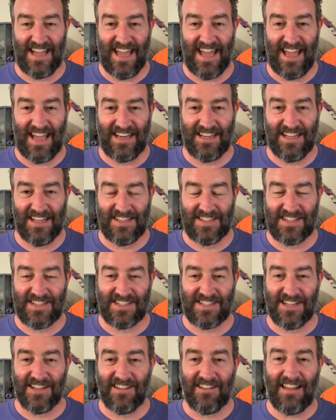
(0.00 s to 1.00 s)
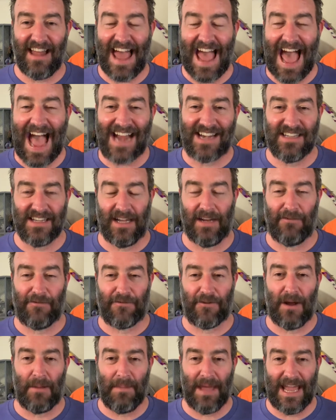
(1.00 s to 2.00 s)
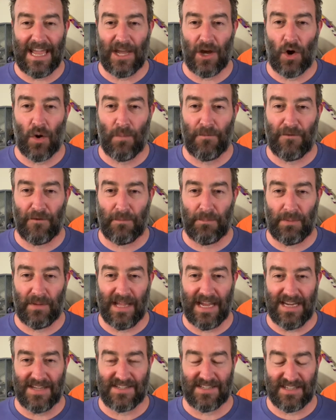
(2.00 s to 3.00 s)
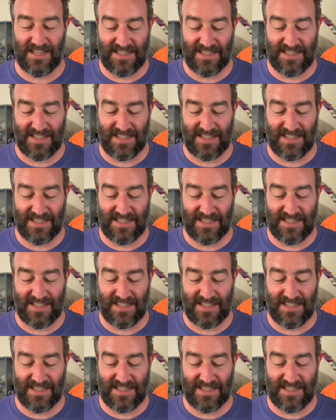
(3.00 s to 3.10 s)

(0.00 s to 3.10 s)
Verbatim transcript: And it's still acting from a hopeful place.